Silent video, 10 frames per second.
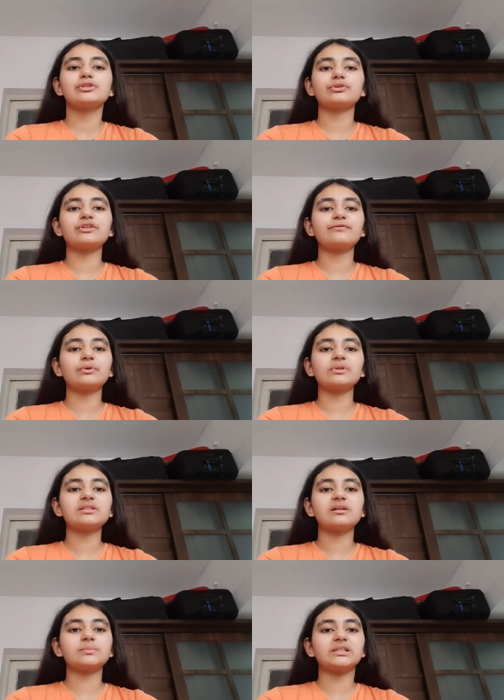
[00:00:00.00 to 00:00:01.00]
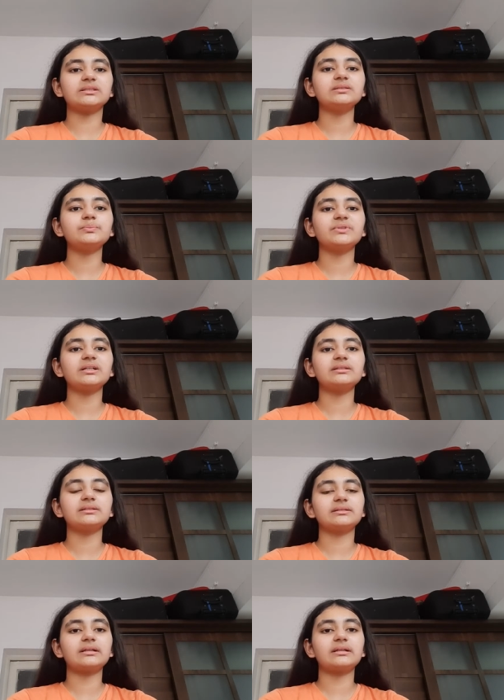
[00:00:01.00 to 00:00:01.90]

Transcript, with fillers: So she floats her mother, but